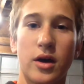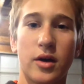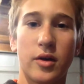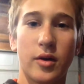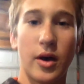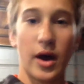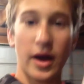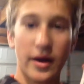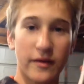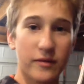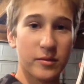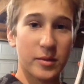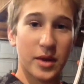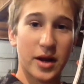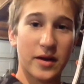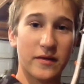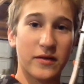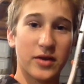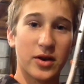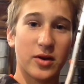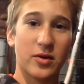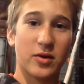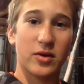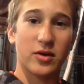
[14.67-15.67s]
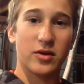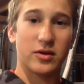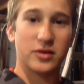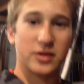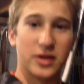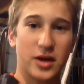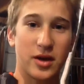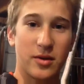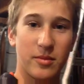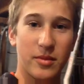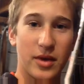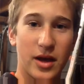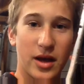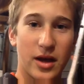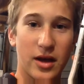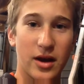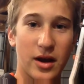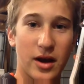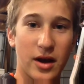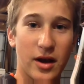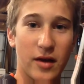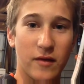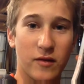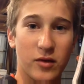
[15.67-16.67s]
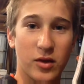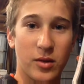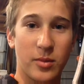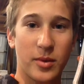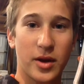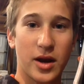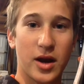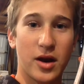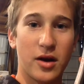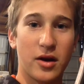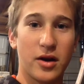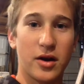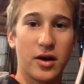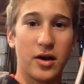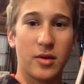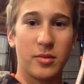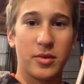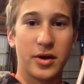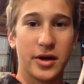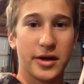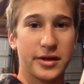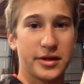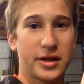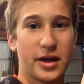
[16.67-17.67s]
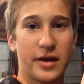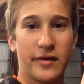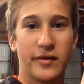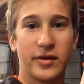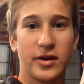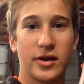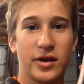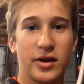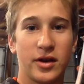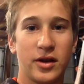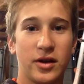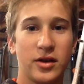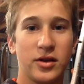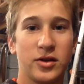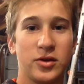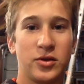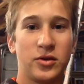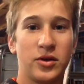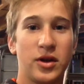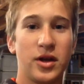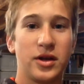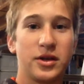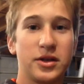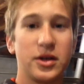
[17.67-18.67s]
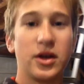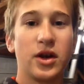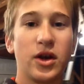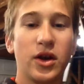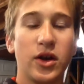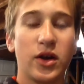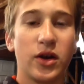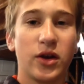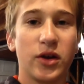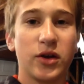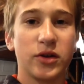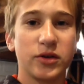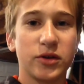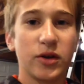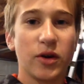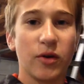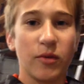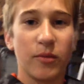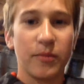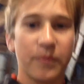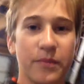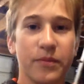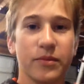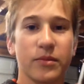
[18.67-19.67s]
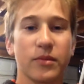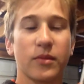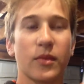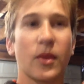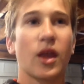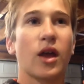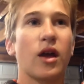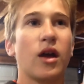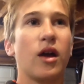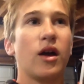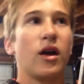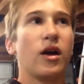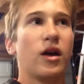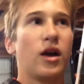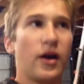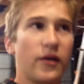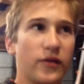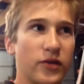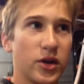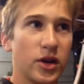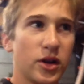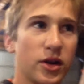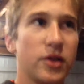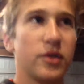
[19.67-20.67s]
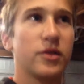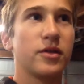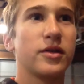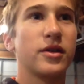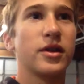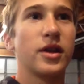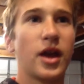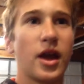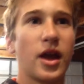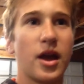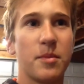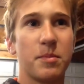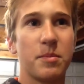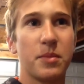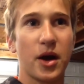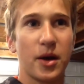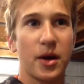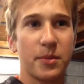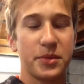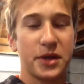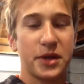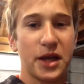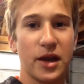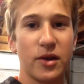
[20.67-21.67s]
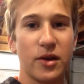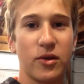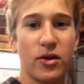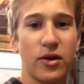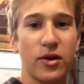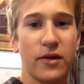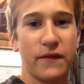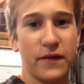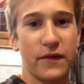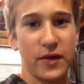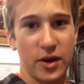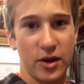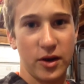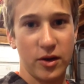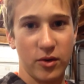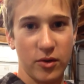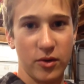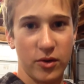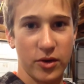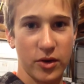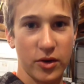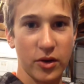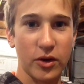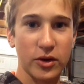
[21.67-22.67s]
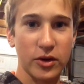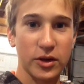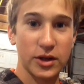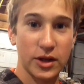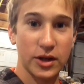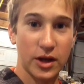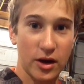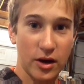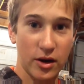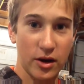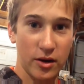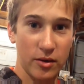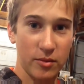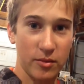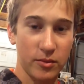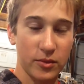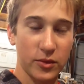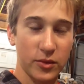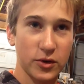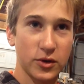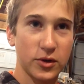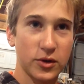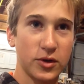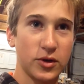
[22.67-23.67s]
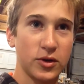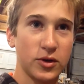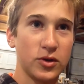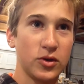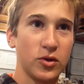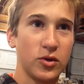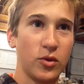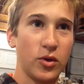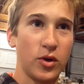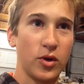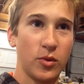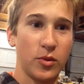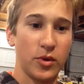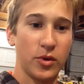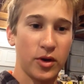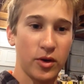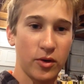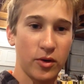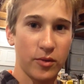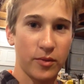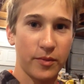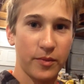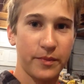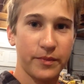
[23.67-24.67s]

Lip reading: I haven't made a video in a long time, and I have really bad hair today because I haven't done it in 2 days. So, haven't done an update or a video in a long time, so here we go.